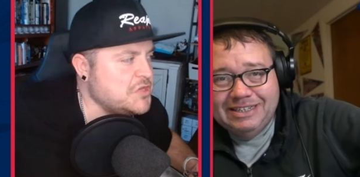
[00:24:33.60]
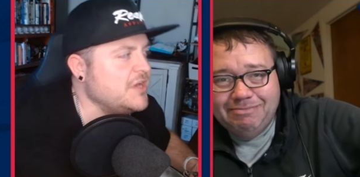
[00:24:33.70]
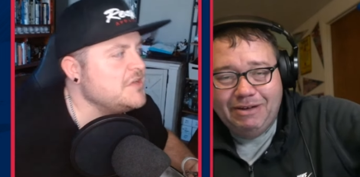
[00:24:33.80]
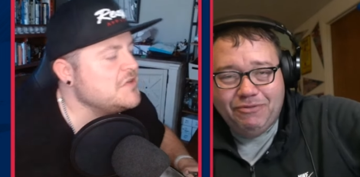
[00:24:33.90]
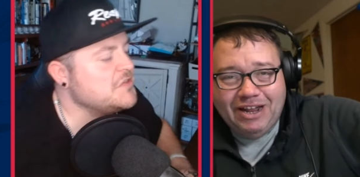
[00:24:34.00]
Speaker 1: my
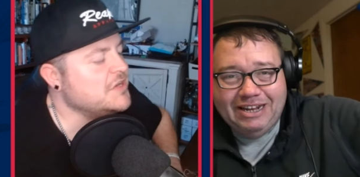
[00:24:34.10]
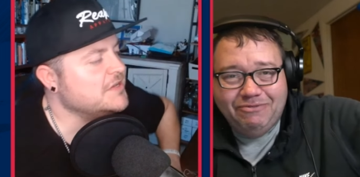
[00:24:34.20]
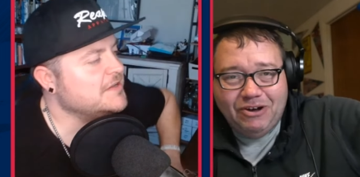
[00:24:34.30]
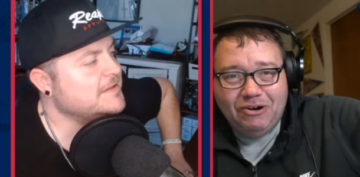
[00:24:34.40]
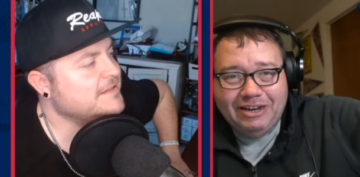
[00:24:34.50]
friend
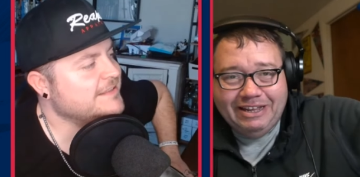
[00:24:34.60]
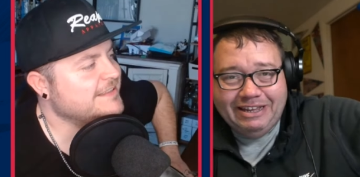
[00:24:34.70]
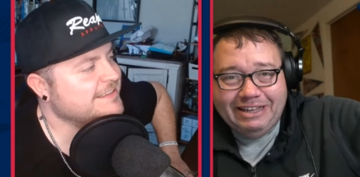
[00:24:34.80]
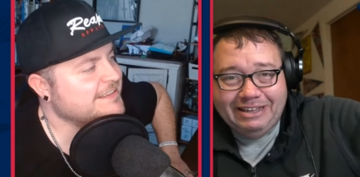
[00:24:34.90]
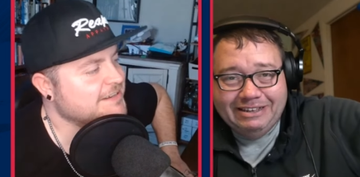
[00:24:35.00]

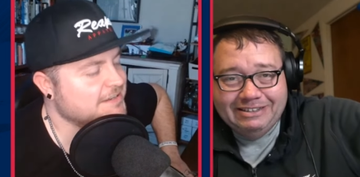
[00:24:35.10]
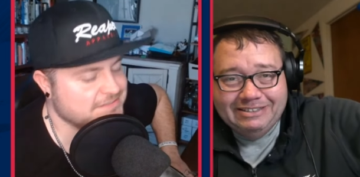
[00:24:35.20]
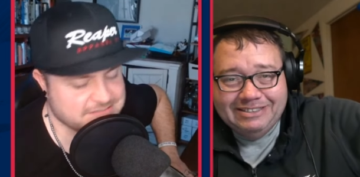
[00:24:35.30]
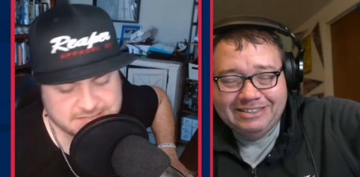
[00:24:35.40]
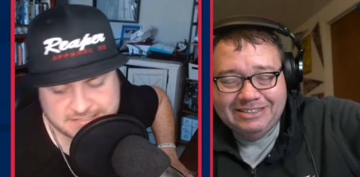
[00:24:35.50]
Foley.
Speaker 2: Oh,
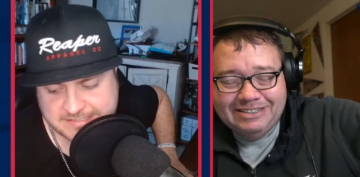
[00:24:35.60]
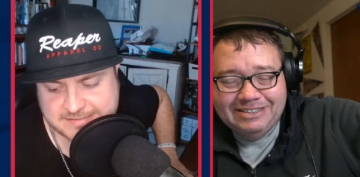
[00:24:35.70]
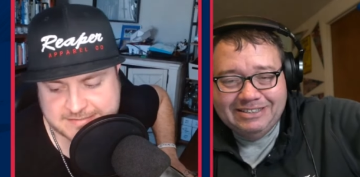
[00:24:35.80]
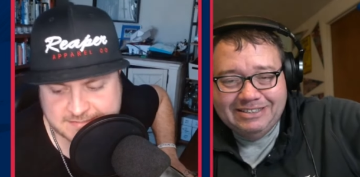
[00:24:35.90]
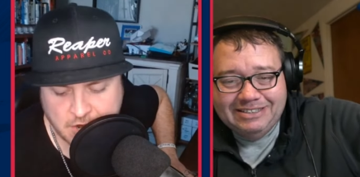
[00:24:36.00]

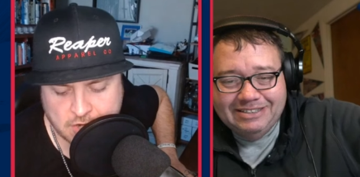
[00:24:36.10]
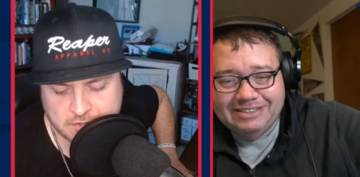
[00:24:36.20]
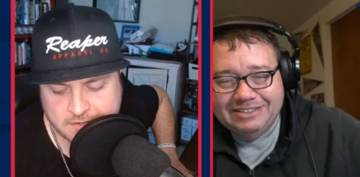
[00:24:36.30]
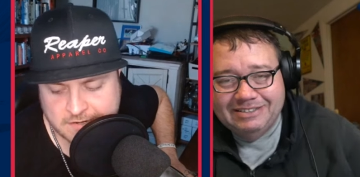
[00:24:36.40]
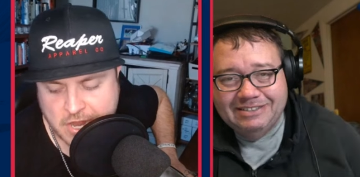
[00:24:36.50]
jeez,
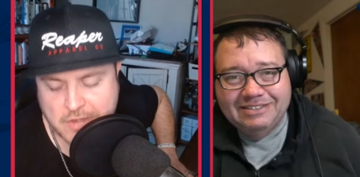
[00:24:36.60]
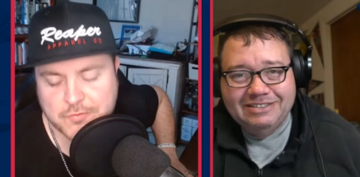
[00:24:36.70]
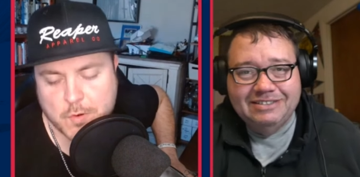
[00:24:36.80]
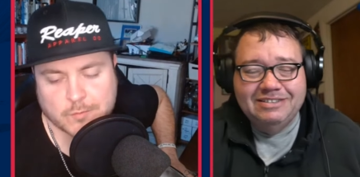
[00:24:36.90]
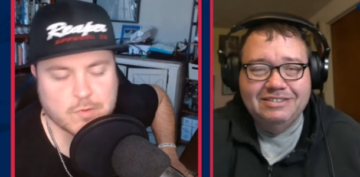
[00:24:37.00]
hard hard
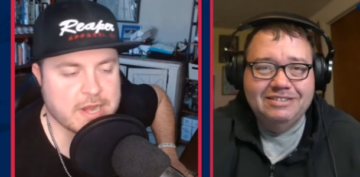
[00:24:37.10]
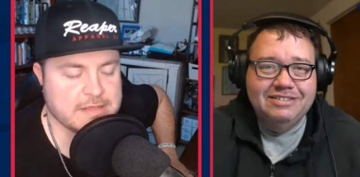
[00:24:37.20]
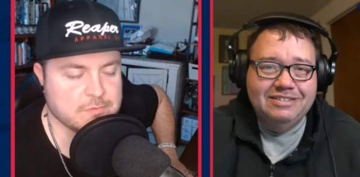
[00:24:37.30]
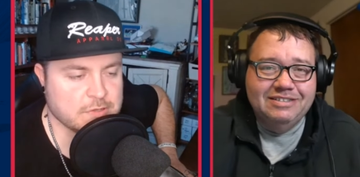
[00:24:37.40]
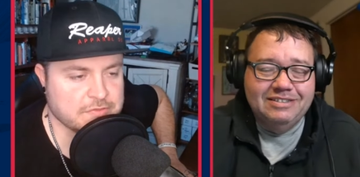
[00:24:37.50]
throwing
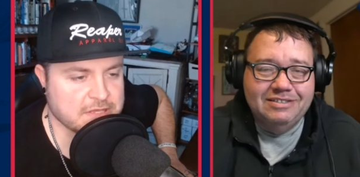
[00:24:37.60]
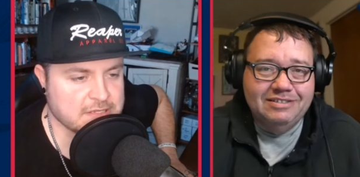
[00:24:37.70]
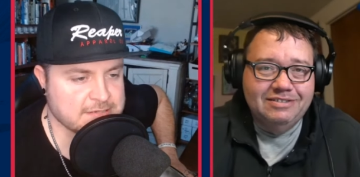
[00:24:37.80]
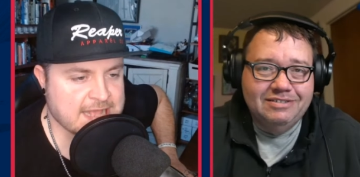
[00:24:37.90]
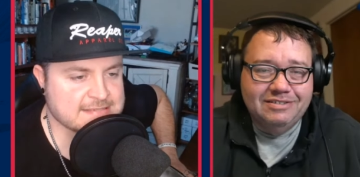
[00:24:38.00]
righty with uh,
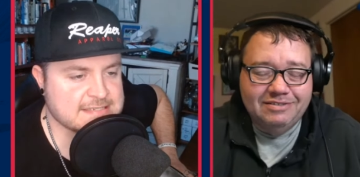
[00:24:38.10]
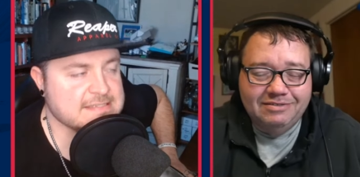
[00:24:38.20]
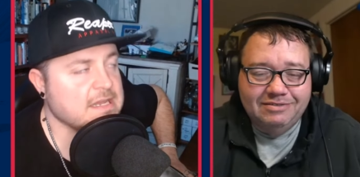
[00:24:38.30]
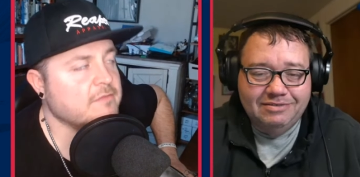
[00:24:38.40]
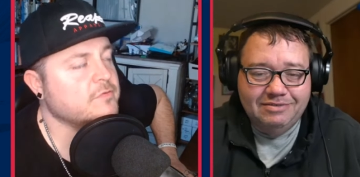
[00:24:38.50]
nasty
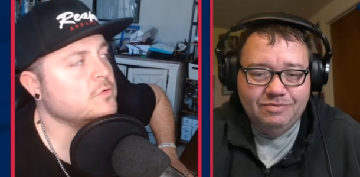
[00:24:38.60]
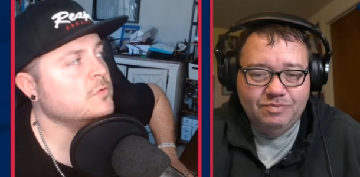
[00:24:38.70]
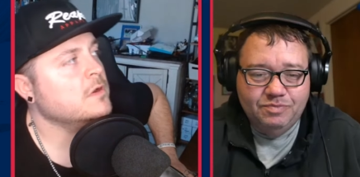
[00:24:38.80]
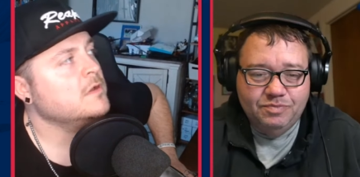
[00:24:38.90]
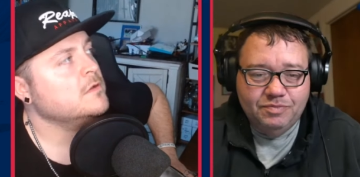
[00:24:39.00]
stuff.
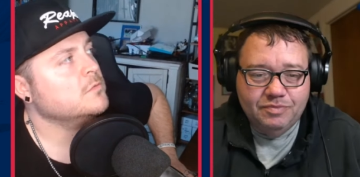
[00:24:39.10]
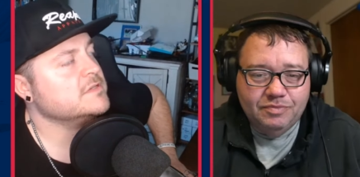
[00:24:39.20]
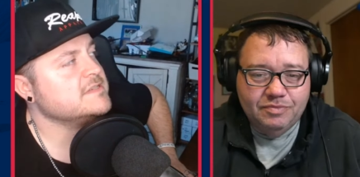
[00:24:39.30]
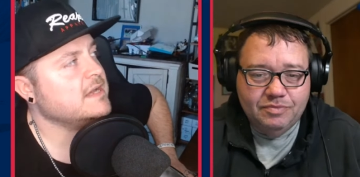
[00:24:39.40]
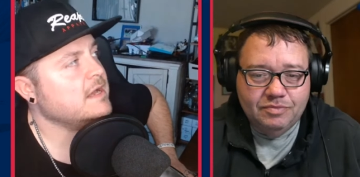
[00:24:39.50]
Who
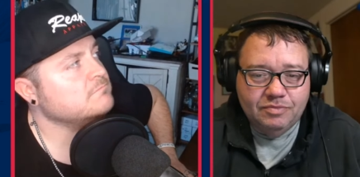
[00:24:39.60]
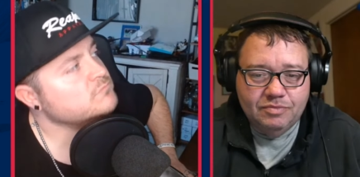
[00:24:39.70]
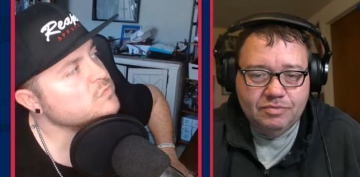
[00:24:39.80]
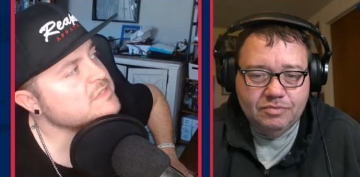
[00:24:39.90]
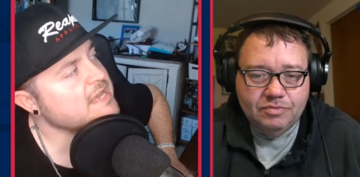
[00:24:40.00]
was uh,
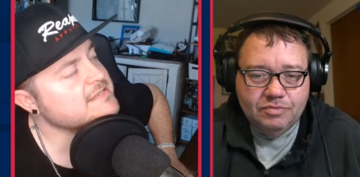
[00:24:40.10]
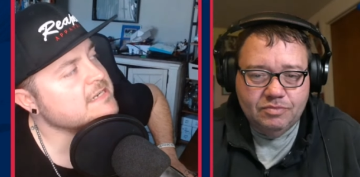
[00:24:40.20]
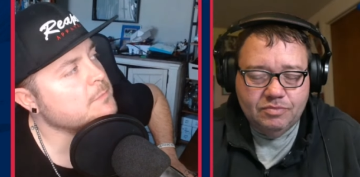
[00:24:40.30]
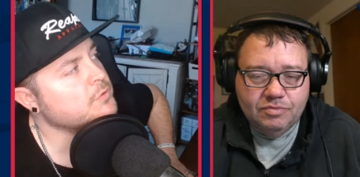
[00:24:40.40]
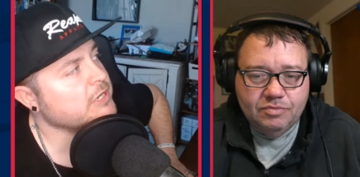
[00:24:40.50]
was dicing it
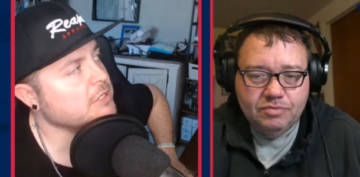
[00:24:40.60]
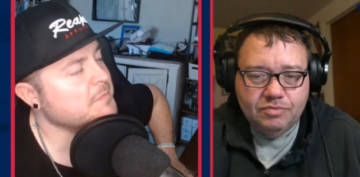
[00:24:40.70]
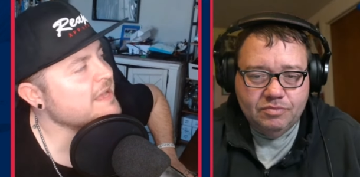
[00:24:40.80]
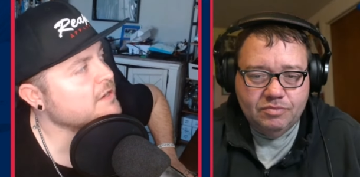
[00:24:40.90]
up pretty good, but